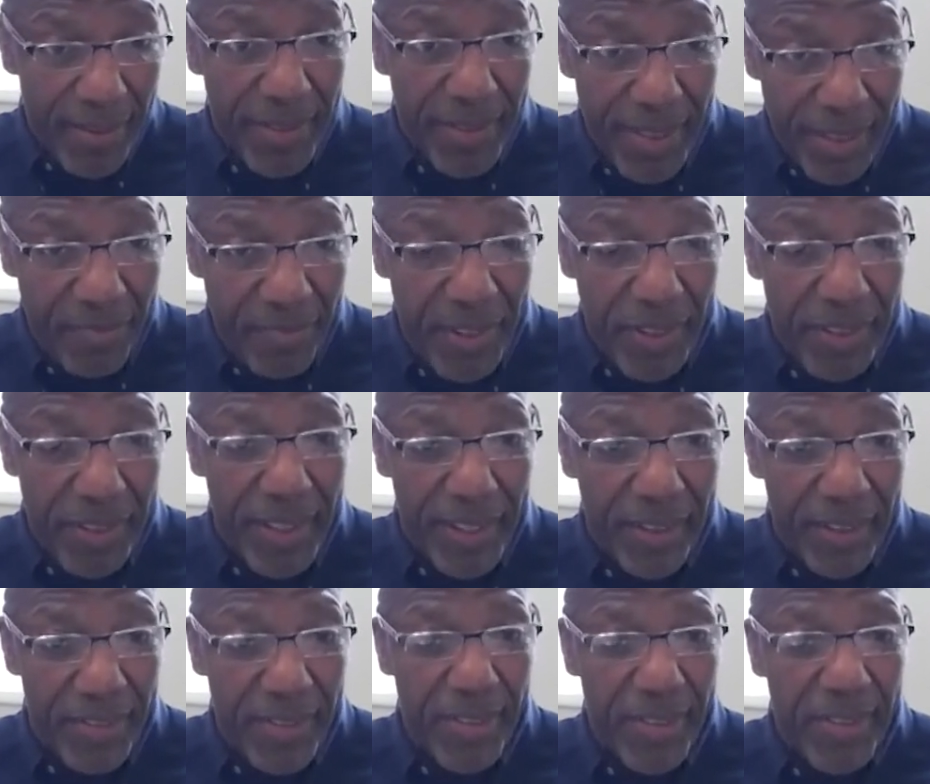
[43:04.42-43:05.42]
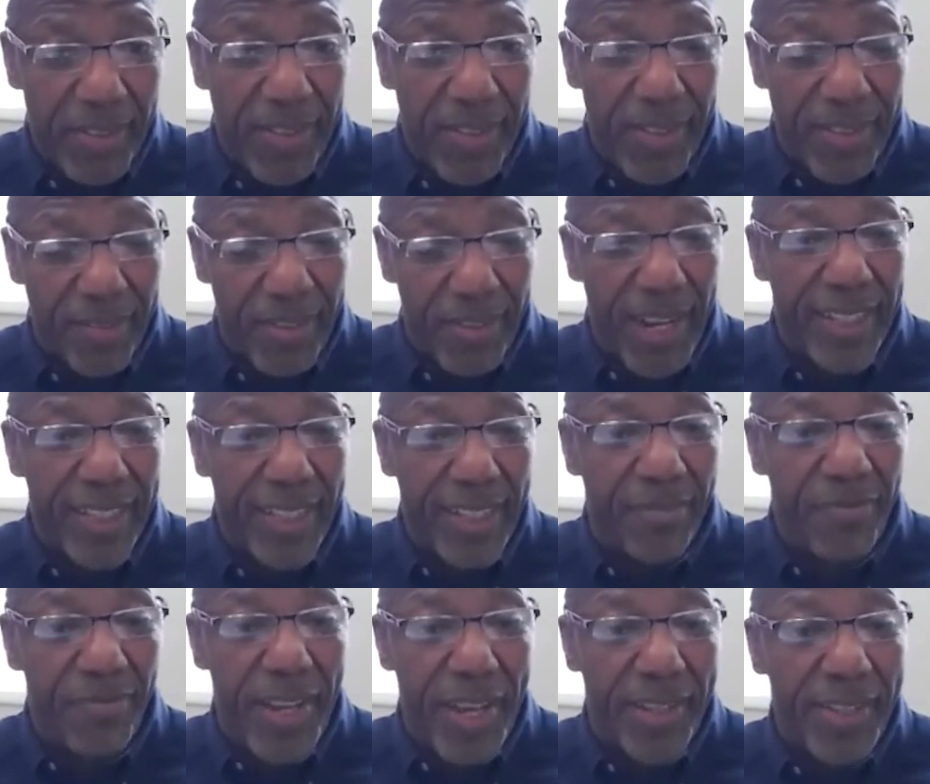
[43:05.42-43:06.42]
certainly for those who are directly
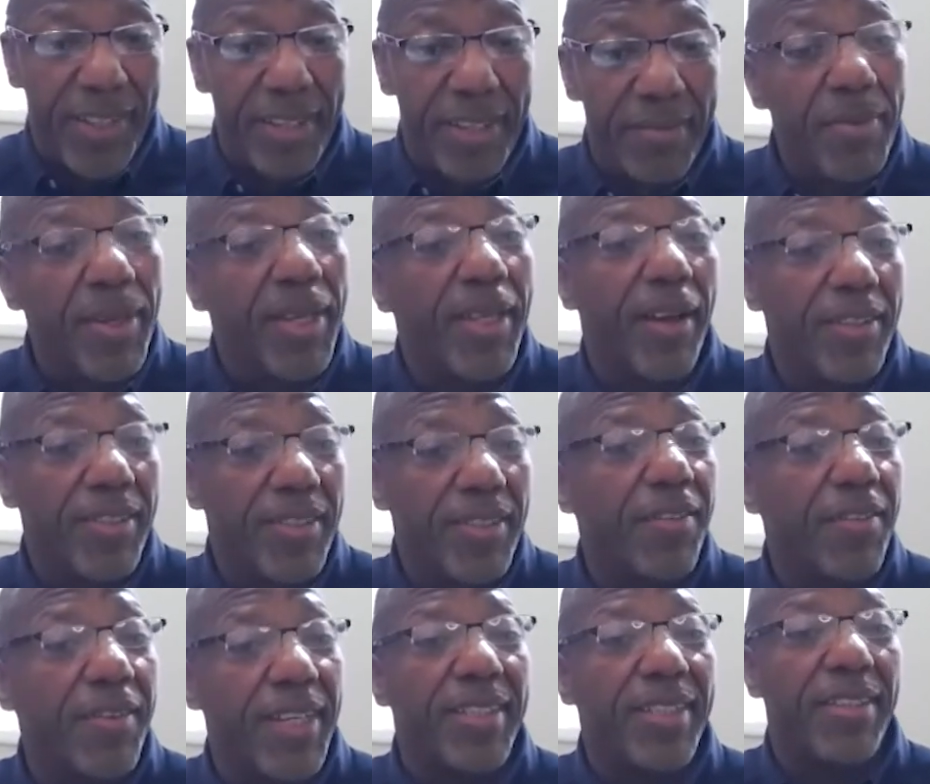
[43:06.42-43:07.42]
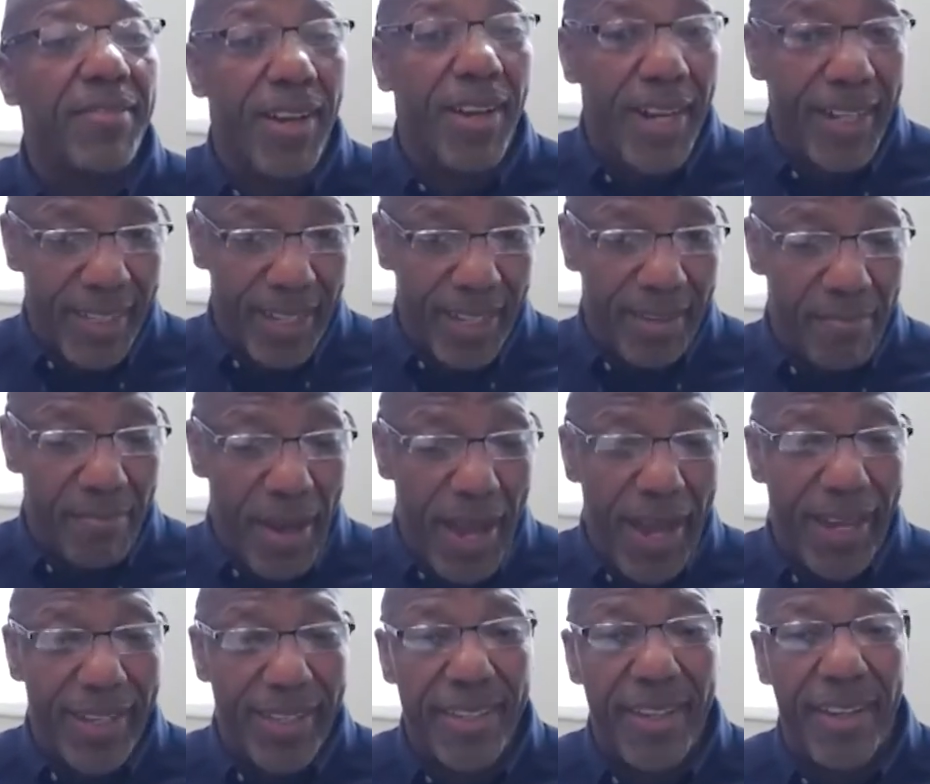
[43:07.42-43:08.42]
affected, but also indirect
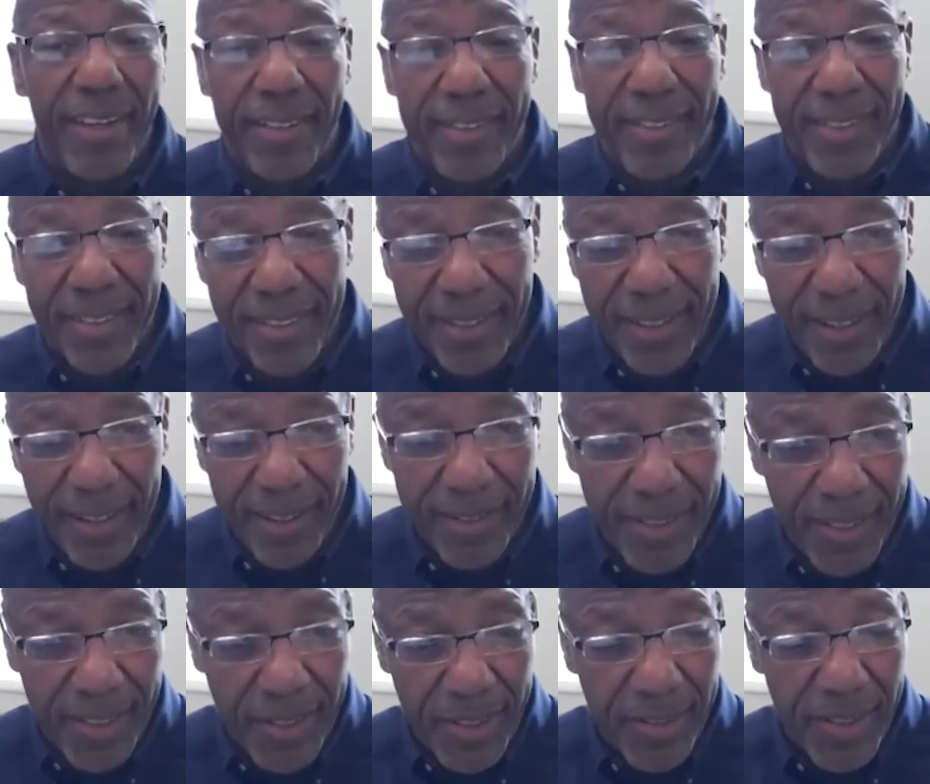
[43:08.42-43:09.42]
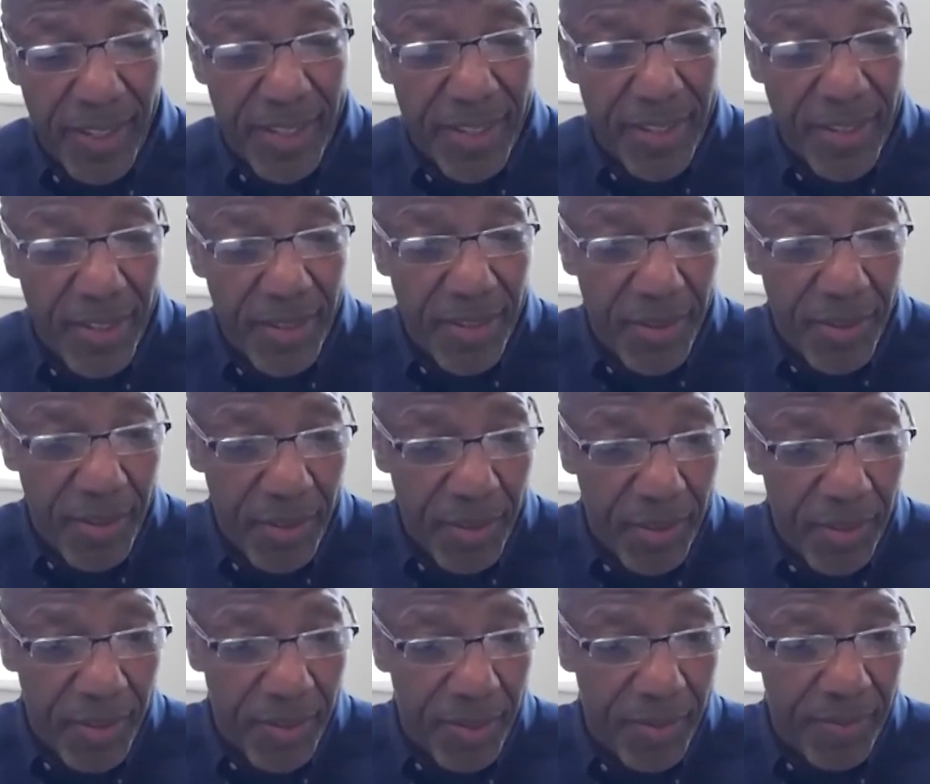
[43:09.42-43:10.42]
impacts on, on students
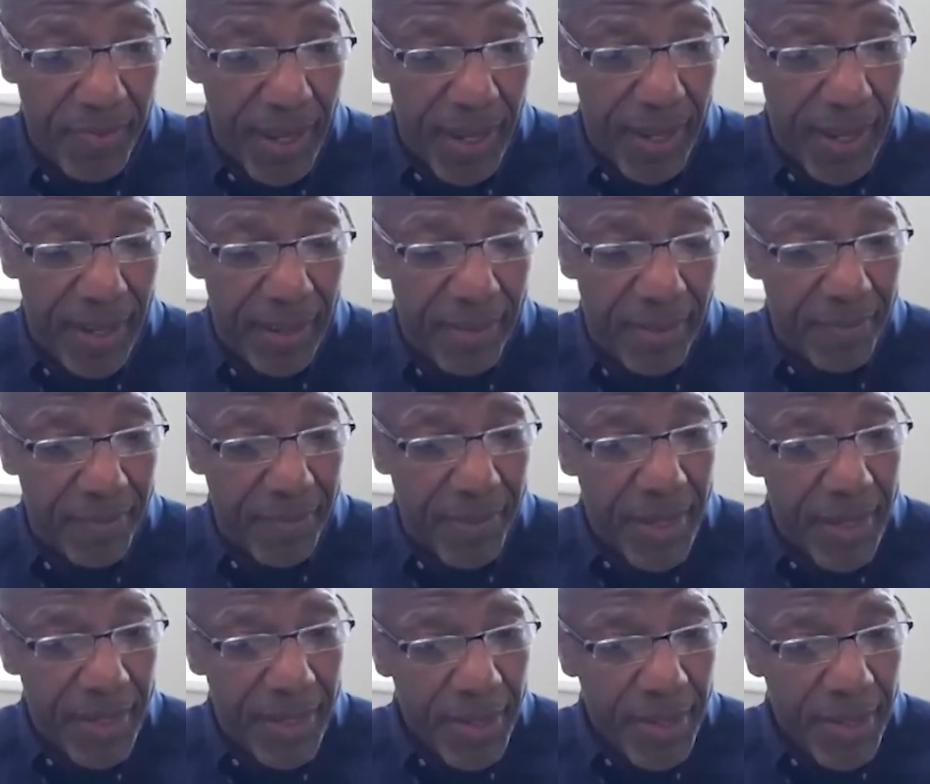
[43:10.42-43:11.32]
who, um,